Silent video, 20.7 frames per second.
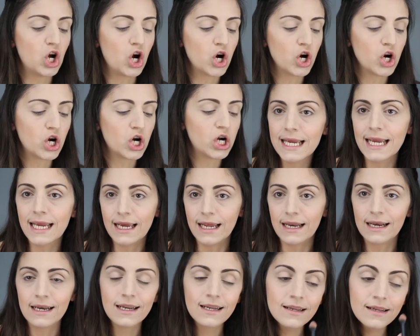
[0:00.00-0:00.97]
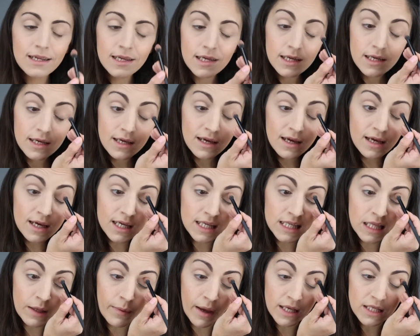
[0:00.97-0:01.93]
dark tan
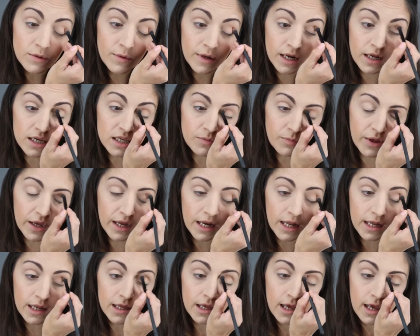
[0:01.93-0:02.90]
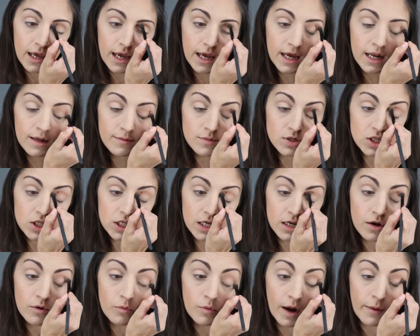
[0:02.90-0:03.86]
is the best way to explain it. And I'm just
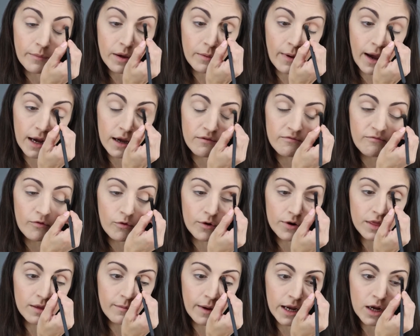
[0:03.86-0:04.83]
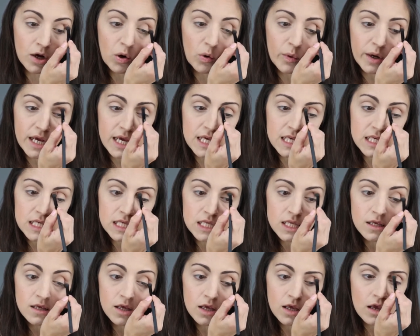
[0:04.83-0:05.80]
gonna rub it back and forth in my
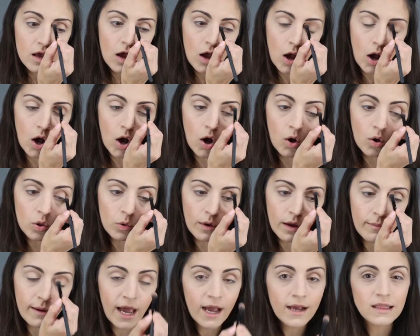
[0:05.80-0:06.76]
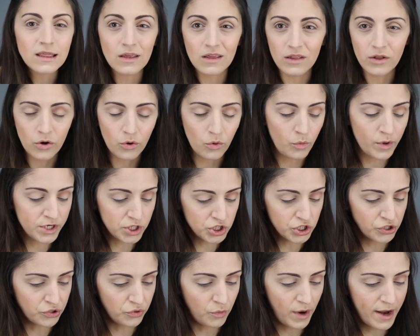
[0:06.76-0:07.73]
crease, all the way back, the little
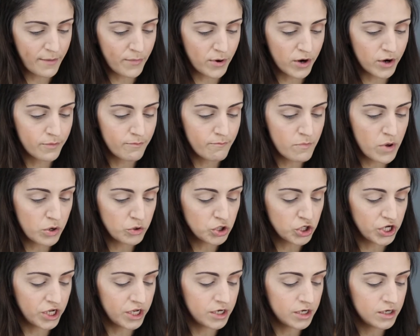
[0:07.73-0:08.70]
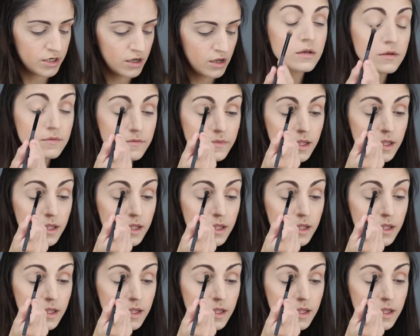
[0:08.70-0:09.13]
windshield wiper motion.